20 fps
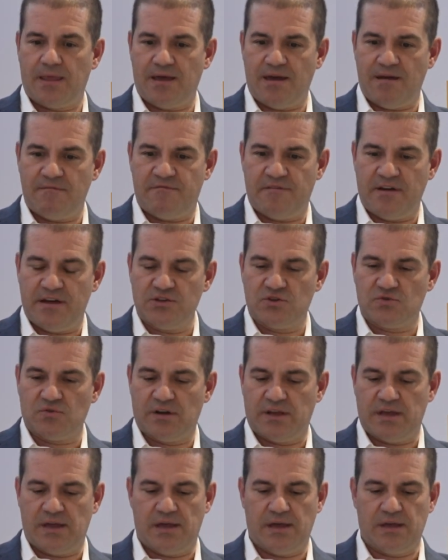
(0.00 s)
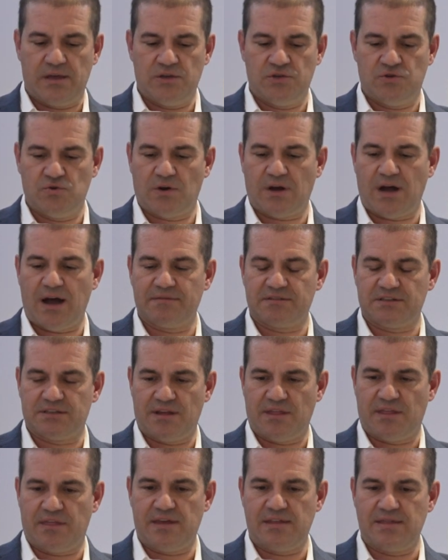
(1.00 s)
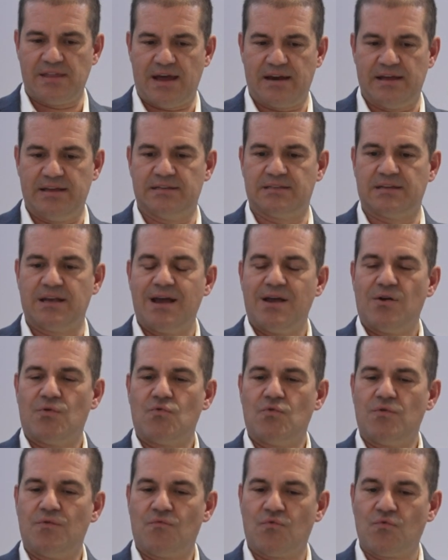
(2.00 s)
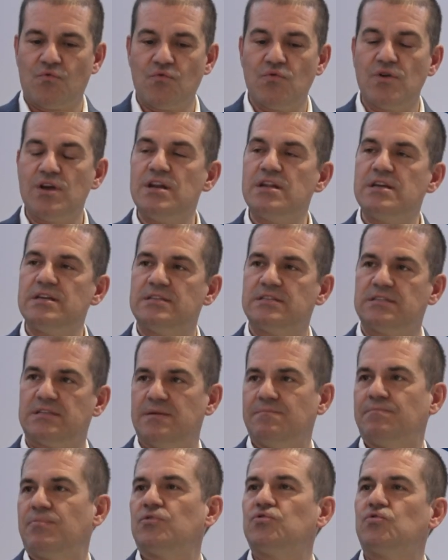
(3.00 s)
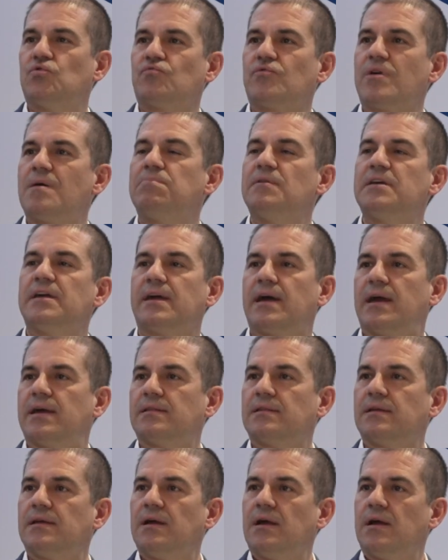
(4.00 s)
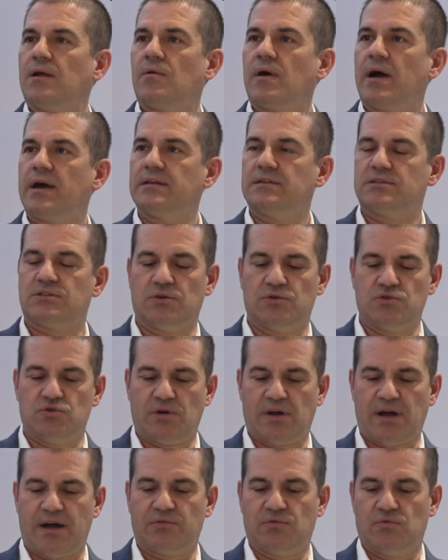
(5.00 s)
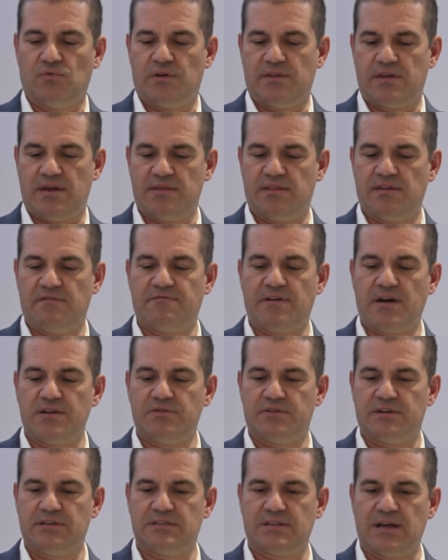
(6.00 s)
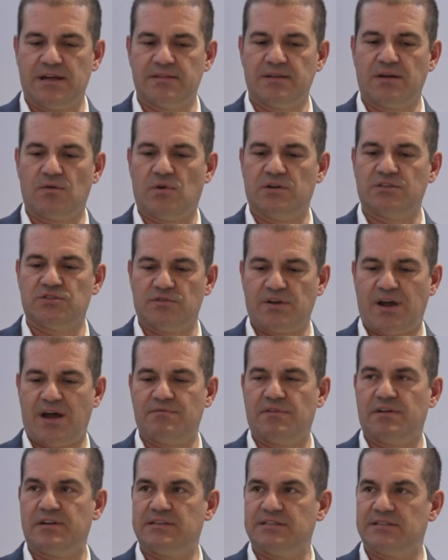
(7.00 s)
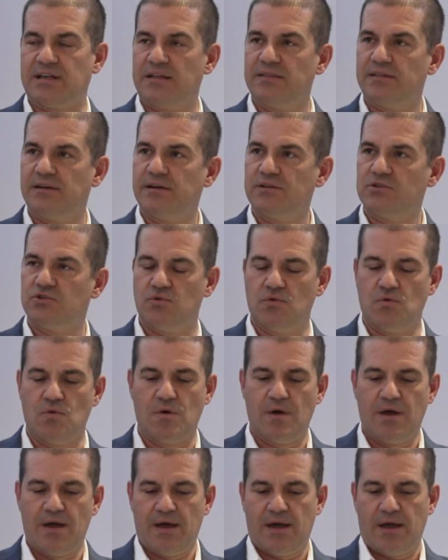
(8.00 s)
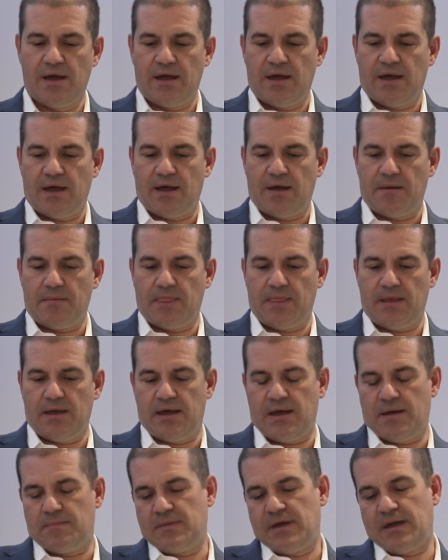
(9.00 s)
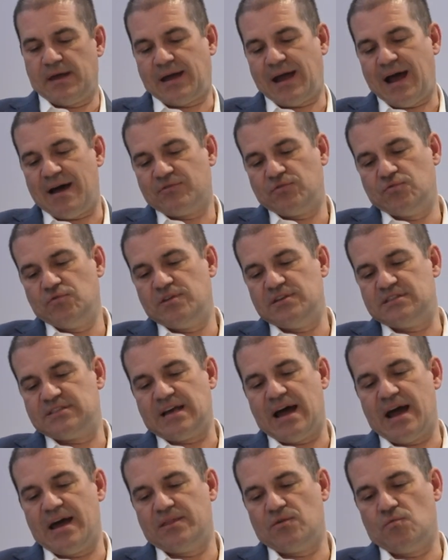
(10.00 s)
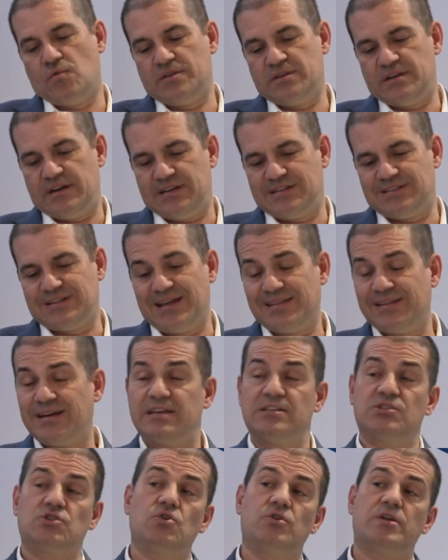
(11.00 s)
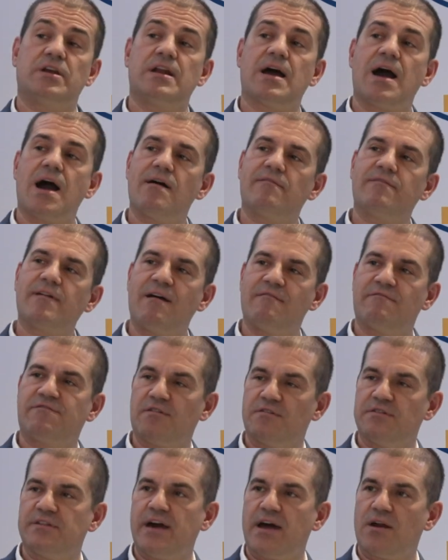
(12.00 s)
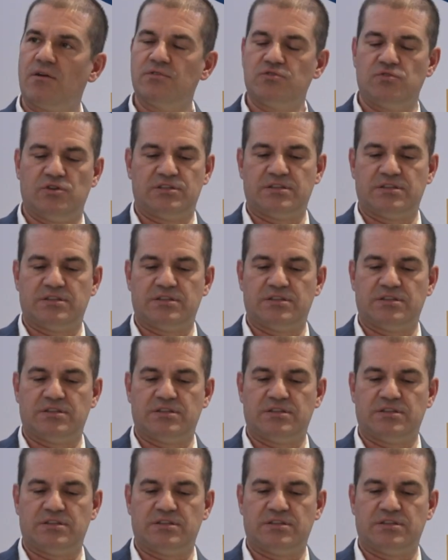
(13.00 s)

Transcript: eventually you have something that is really simple to replicate, right? So you have to identify your standard. Once you have that standard, you have to decide when the standard is good enough, and from there on you